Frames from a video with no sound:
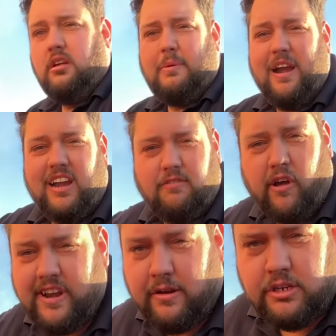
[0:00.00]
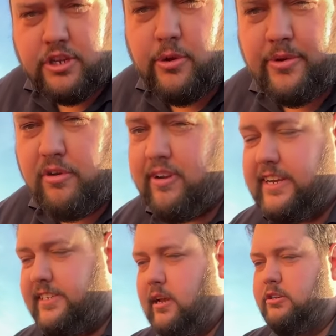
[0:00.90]
Apparently right now it's 2
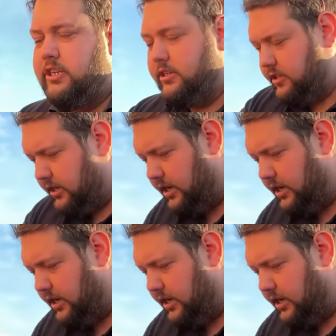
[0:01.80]
degrees Celsius.